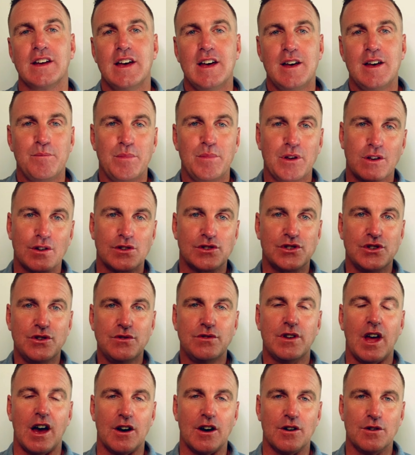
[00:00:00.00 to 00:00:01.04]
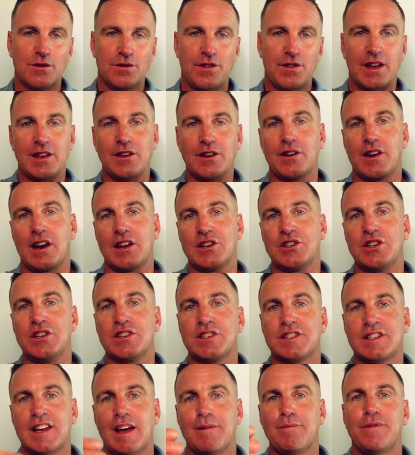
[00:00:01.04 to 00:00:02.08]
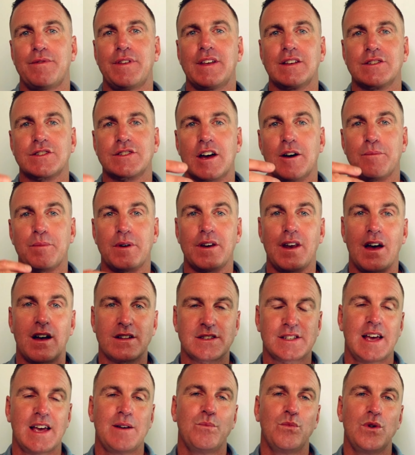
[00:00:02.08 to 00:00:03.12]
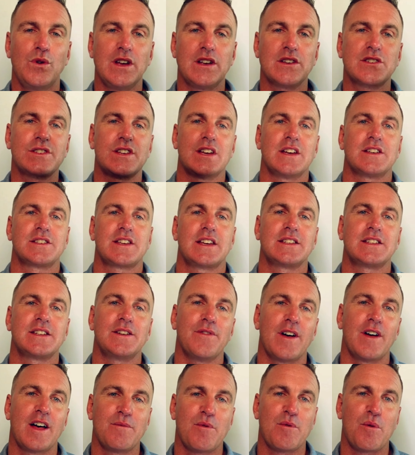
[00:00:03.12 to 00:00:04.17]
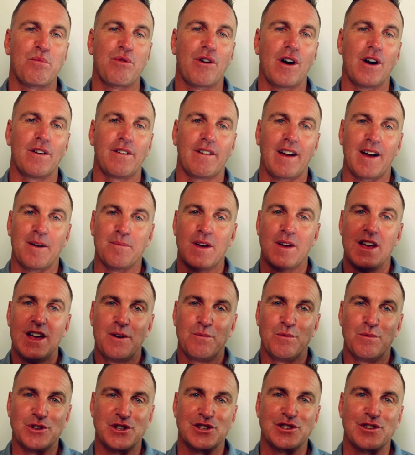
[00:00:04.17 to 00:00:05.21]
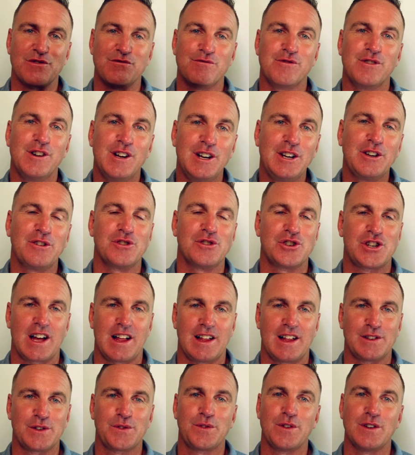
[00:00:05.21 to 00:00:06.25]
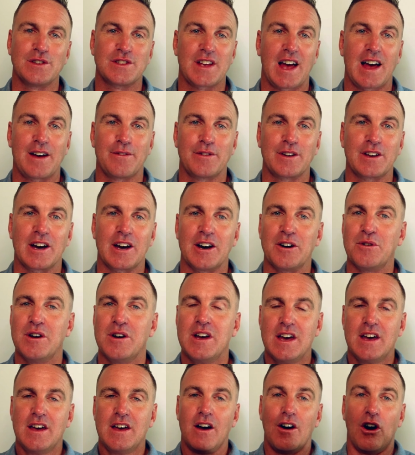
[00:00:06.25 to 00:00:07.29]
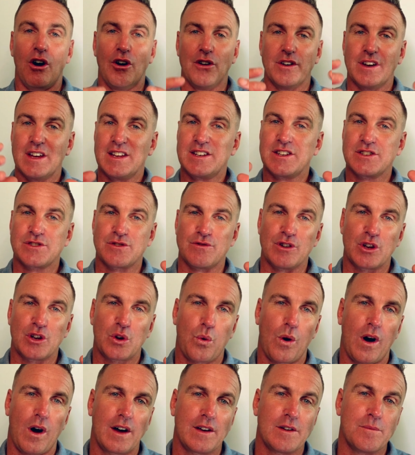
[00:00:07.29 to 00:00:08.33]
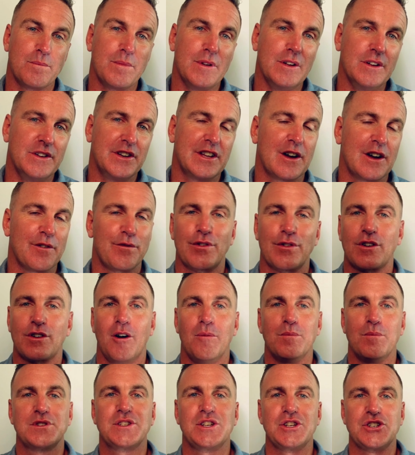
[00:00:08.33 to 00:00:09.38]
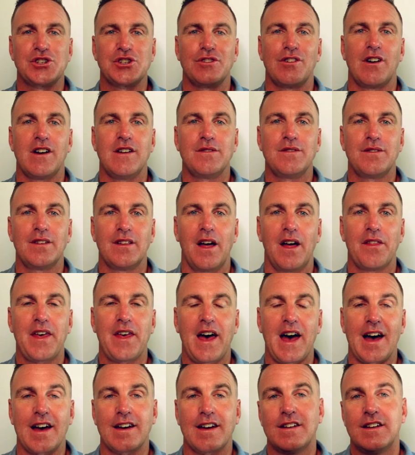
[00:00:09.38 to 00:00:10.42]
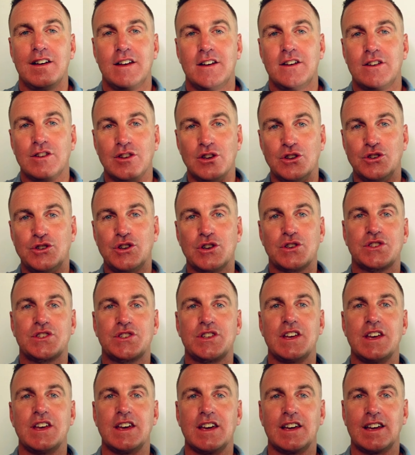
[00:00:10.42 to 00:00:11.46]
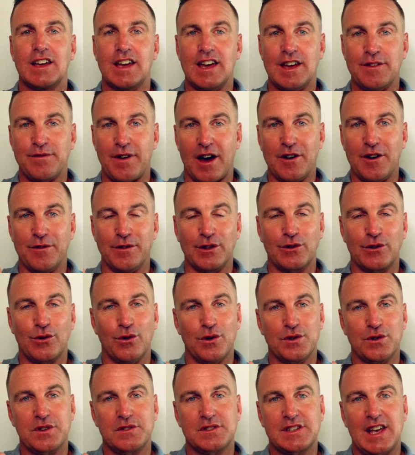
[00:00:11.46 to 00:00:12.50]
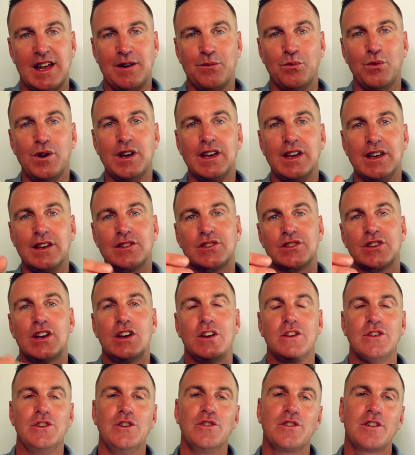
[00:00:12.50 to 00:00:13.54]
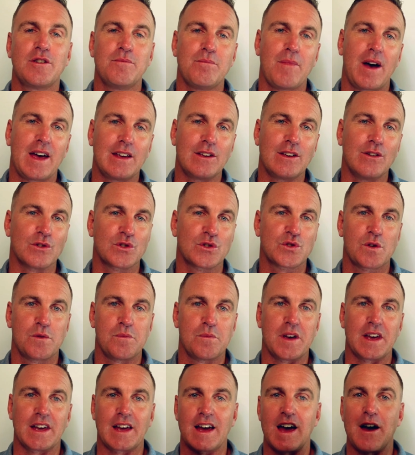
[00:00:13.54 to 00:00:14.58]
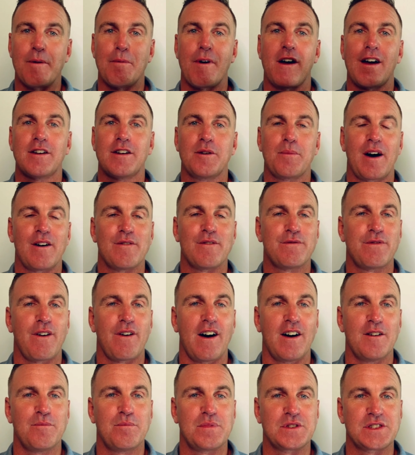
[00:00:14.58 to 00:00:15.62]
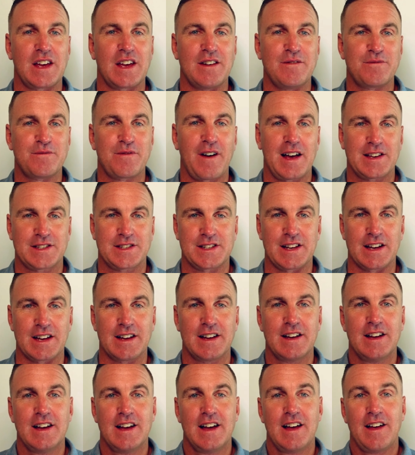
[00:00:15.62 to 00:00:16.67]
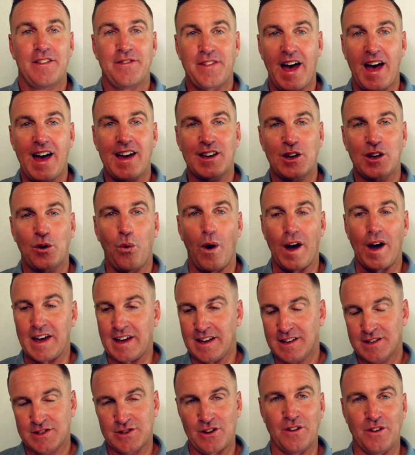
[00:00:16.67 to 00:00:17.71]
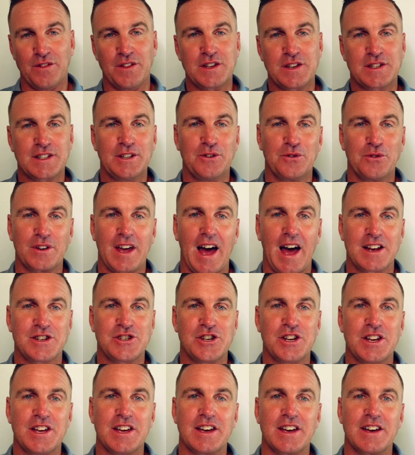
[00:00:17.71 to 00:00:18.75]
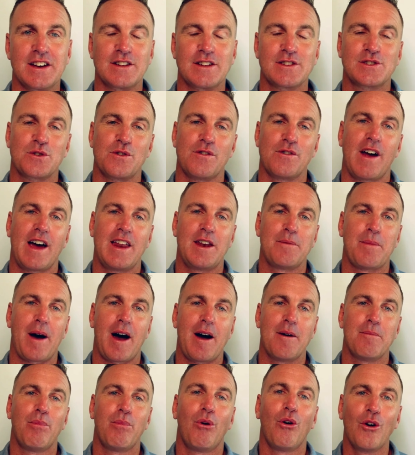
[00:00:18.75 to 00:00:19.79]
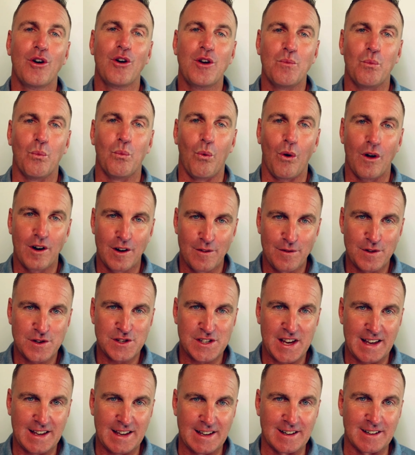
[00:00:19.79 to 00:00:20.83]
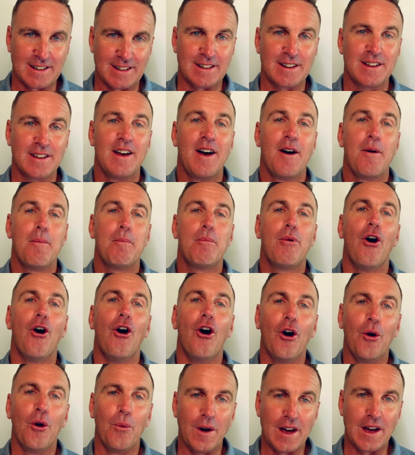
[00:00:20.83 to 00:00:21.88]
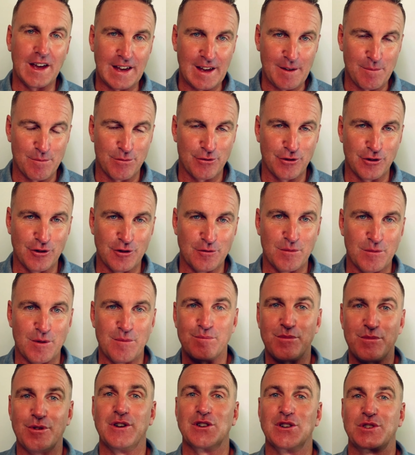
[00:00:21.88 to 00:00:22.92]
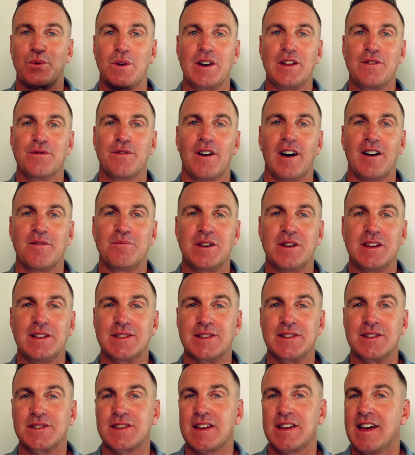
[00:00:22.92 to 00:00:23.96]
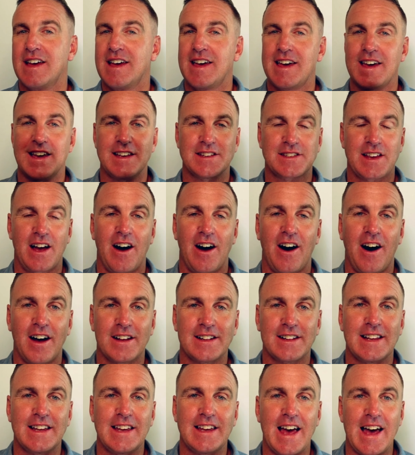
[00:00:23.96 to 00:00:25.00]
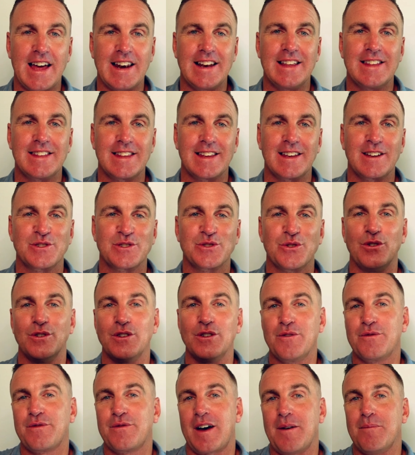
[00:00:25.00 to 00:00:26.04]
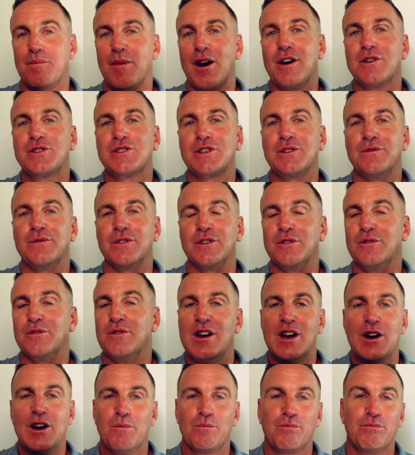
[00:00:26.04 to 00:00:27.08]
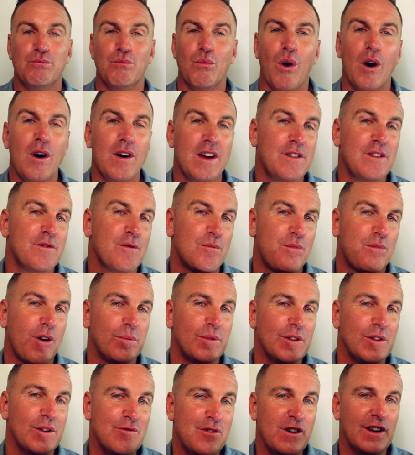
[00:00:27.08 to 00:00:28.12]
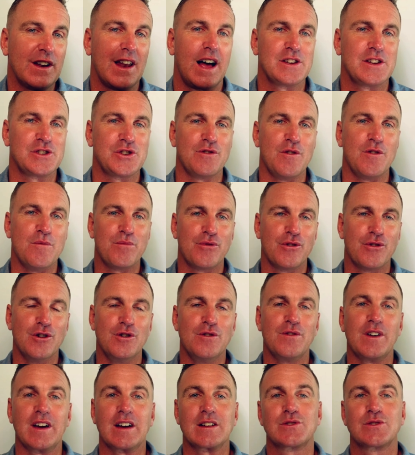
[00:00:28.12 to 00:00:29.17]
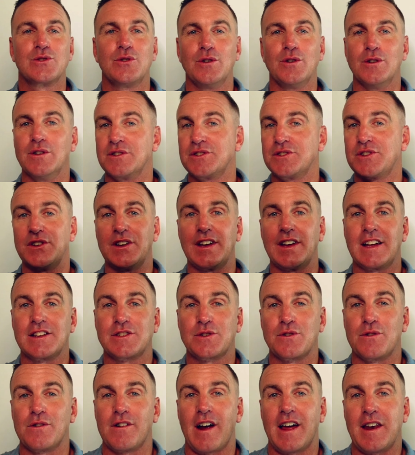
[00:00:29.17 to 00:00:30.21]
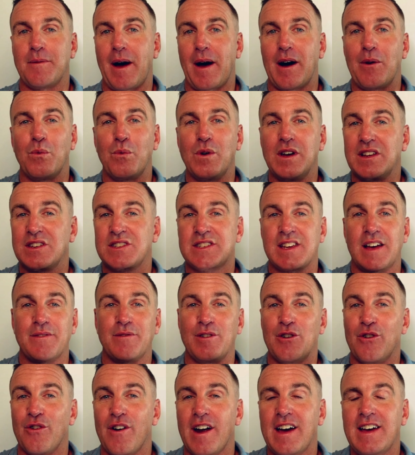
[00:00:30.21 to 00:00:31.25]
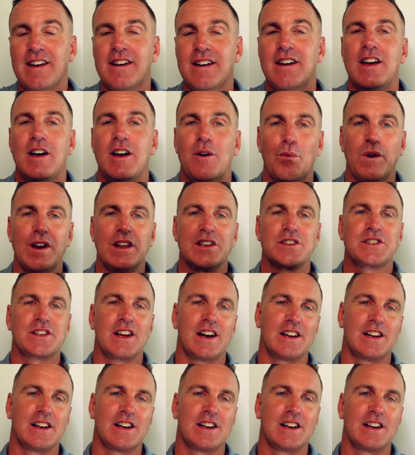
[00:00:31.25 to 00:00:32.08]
because you know that you can actually step things up. And our 10-week CSS development program, which is a really good challenge for you to have a go on, it doesn't require you building up for competition or anything like that. You're just seeing if over the course of 10 weeks you can make your swimming around about 5% faster. That equates on this little gadget here to around about 0.1 of a second per week improvement per 25 meters. It's hardly anything at all. In fact, most of you won't even probably realize you're improving at all until you get to around about week 7 or 8, when it starts